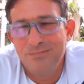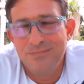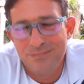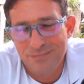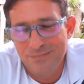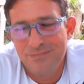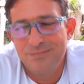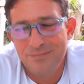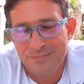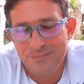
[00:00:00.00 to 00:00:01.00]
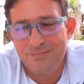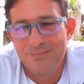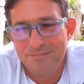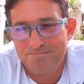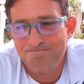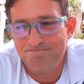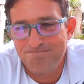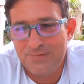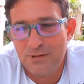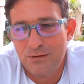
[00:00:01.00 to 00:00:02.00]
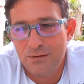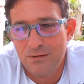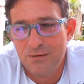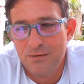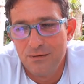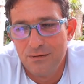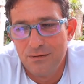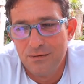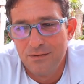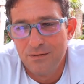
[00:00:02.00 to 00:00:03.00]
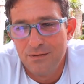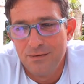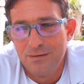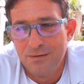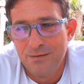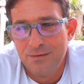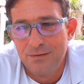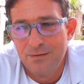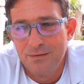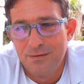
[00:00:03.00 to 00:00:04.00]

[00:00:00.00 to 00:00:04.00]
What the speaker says: Nobody speaks.